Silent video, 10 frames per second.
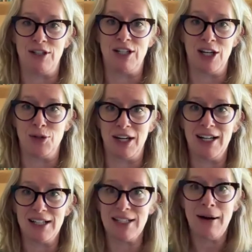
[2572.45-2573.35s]
to use
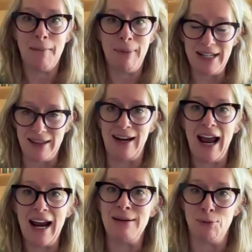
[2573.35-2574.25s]
it better than
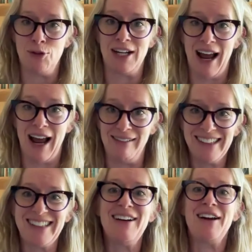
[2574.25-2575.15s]
anybody
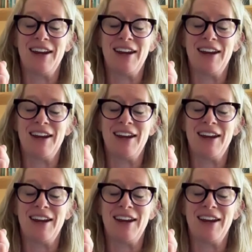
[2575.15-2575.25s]
else,